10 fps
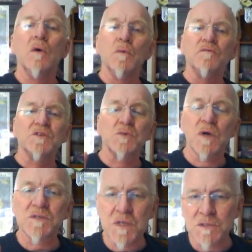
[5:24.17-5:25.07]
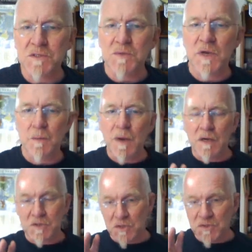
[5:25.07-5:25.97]
With the Sun square
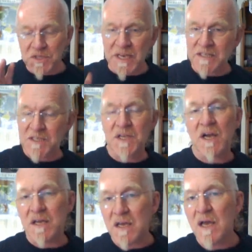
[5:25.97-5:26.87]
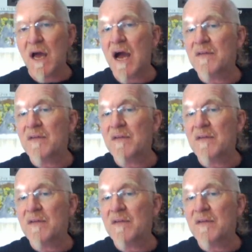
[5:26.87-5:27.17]
Mars on Saturday,